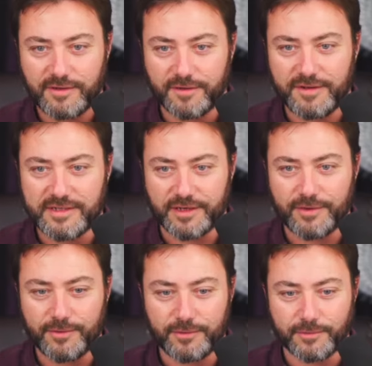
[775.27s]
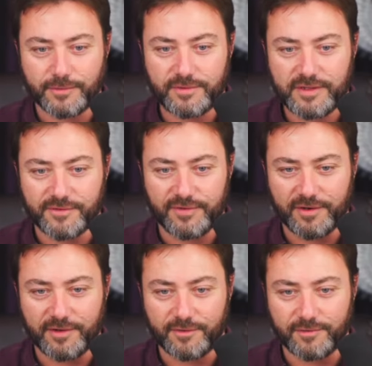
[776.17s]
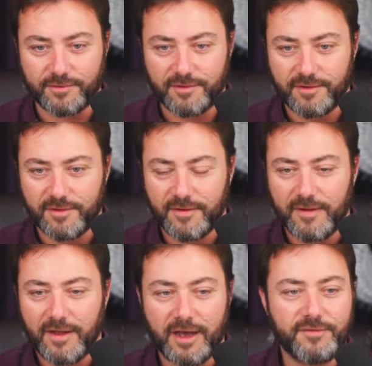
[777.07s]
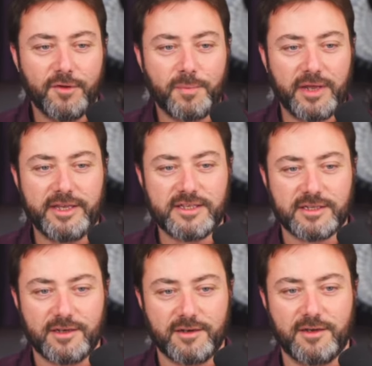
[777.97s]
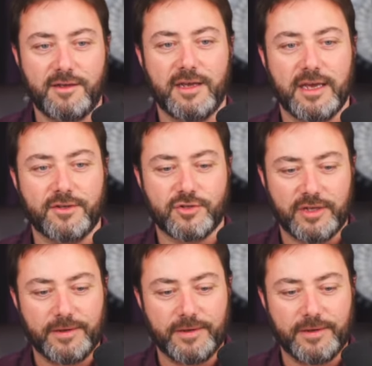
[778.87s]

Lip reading: Oh, these are cool. These are very cool. I've not played Saga, actually.